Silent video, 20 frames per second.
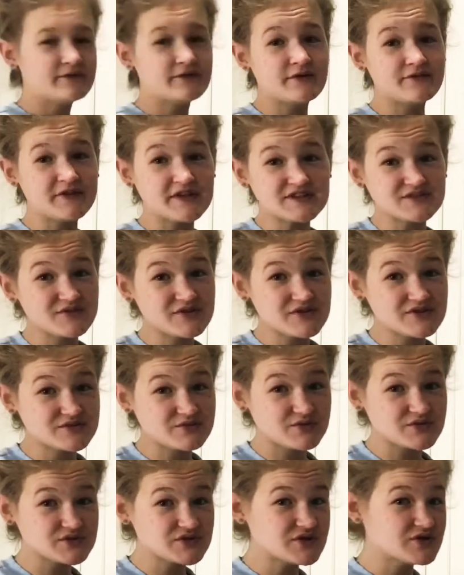know if that's what you're
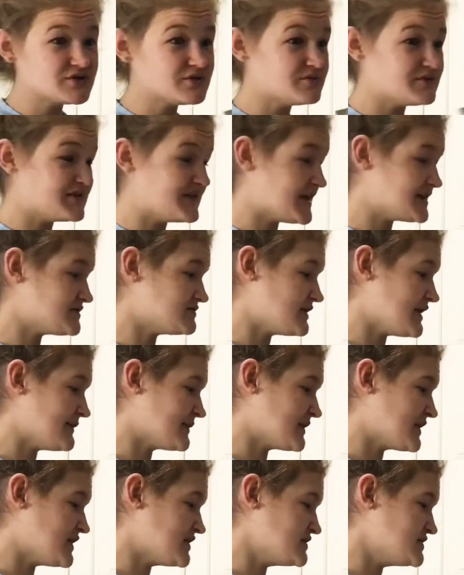supposed to do, but that's what I'm
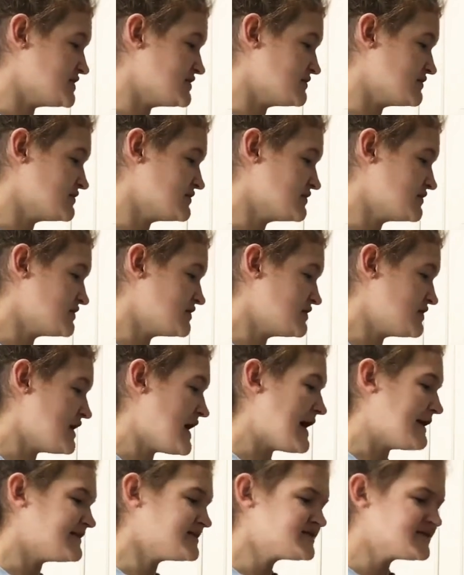going to do.
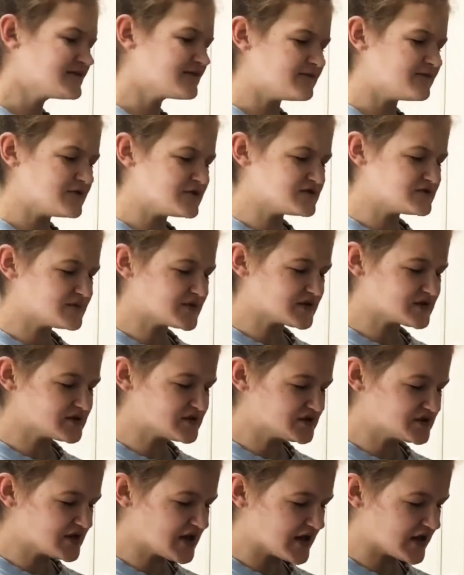I'm also confused because
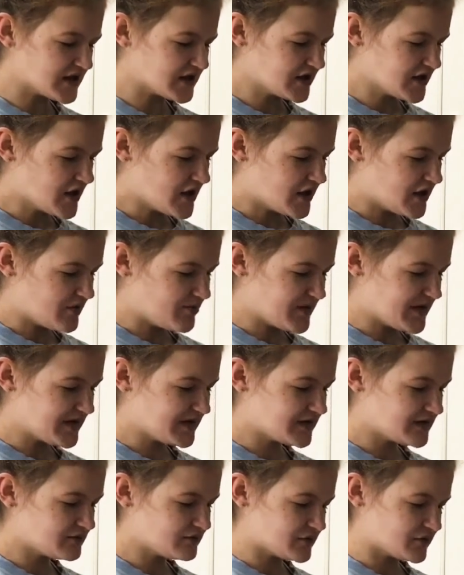there's like a
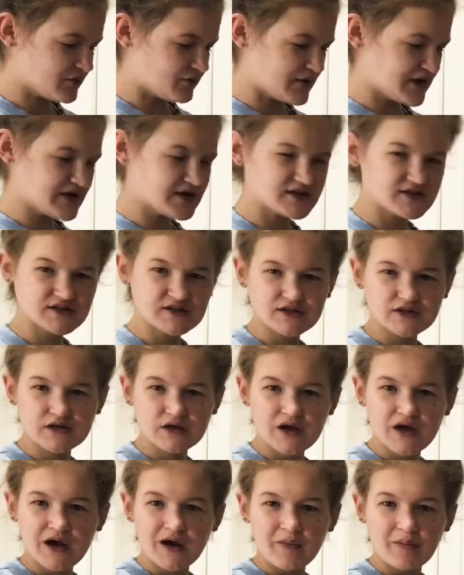pan with a whisk,
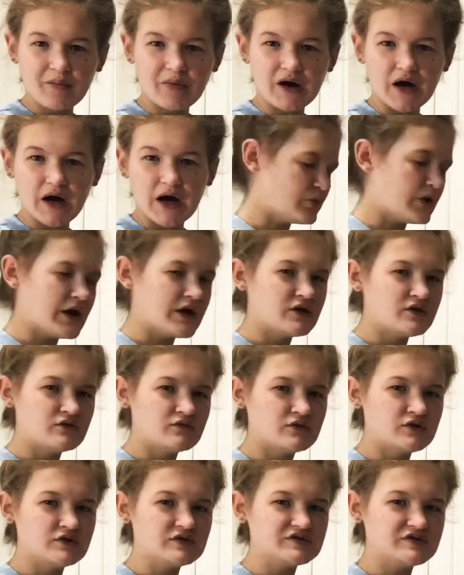but why you
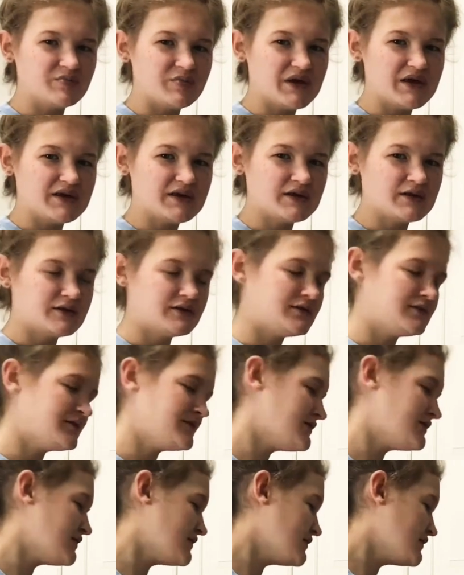would use a pan.
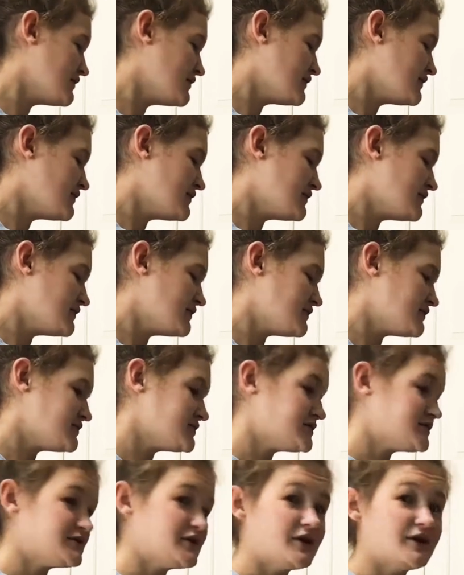
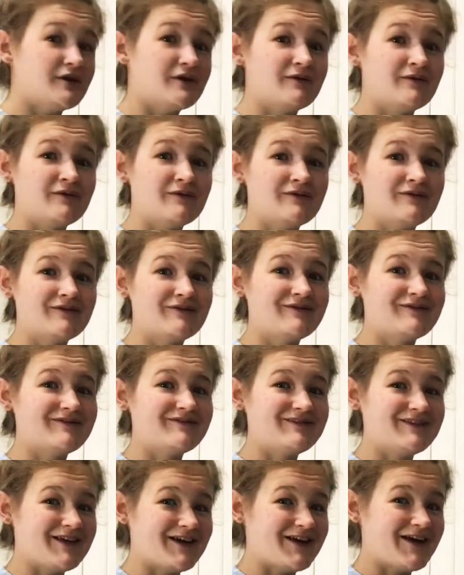So
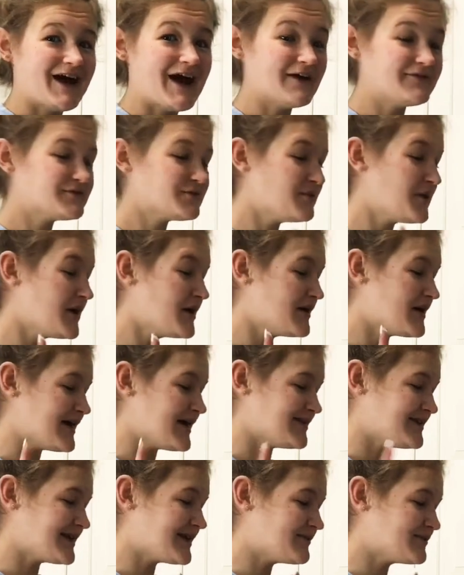yeah, afterward I
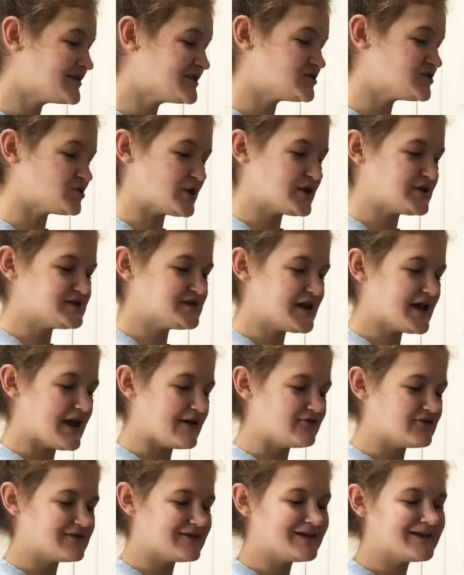think I'm going to translate
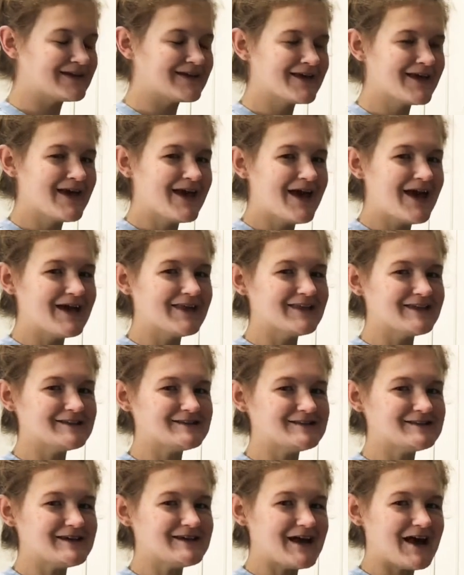everything and then
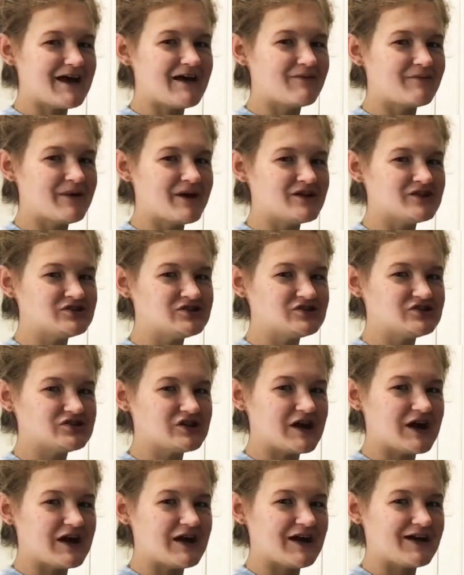see how much
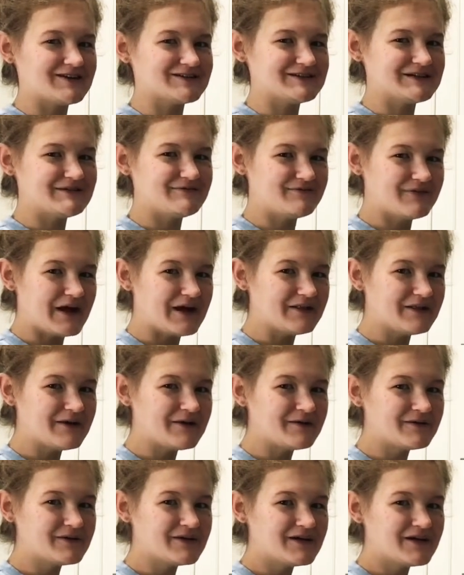I actually
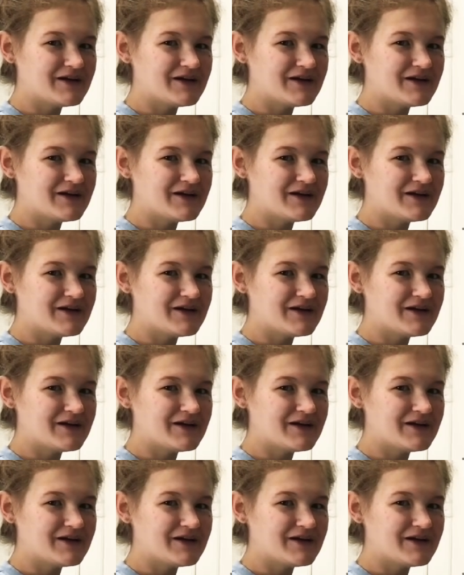followed